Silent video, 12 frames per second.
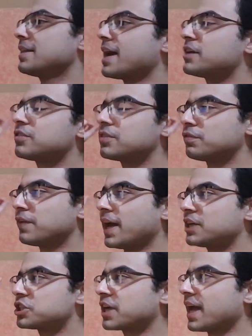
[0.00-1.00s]
that's a
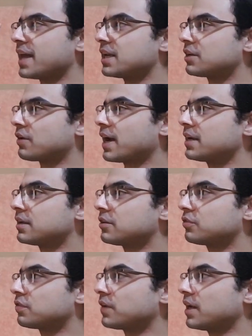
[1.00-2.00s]
flash cannon right in
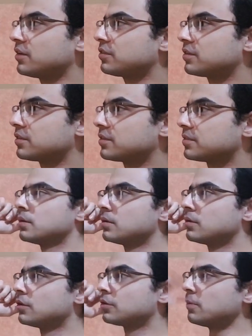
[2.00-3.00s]
his face.
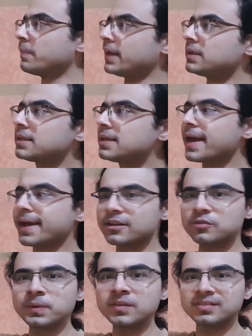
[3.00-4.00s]
So Melton
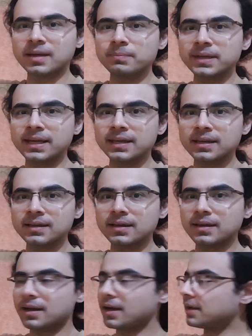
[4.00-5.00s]
has been
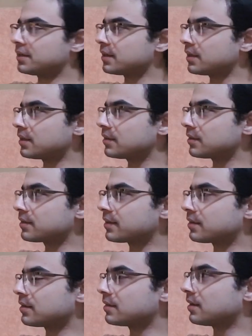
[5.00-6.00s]
summoning other
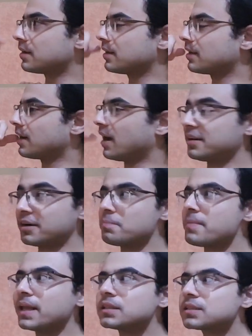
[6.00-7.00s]

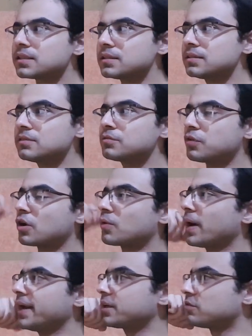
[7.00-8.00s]
Melton for
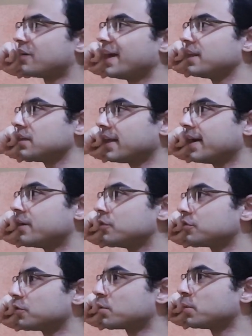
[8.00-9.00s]
quite a while now,
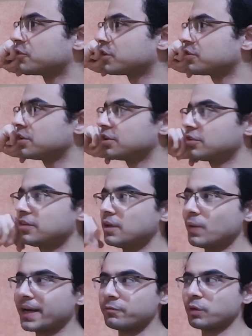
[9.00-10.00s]
so it'll be interesting to see
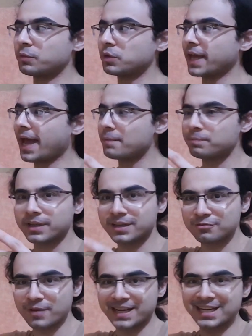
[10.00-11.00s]
what will
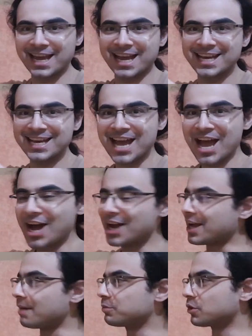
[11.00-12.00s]
happen when they
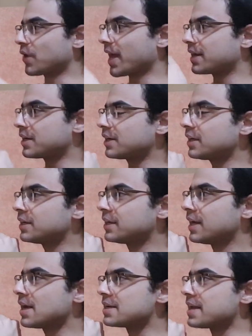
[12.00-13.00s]
come together.
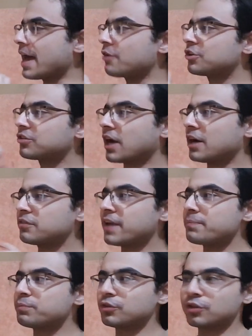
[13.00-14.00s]
Now, the start of the
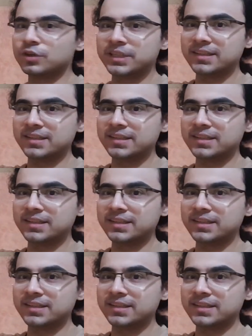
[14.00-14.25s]
episode